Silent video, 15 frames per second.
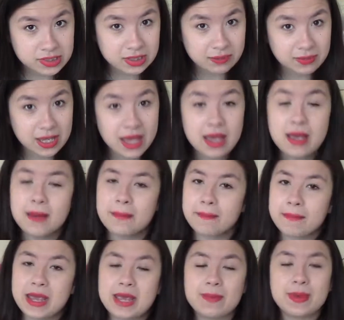I'm there?
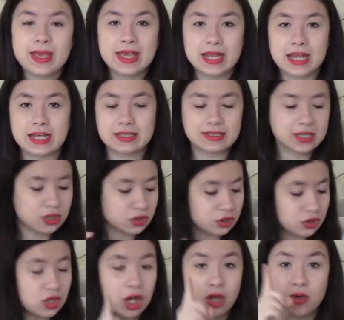Maybe it is.
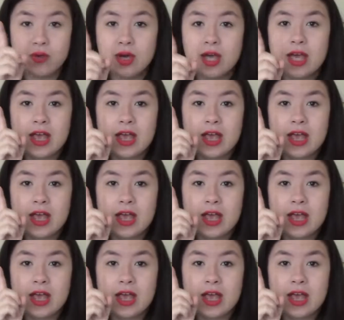So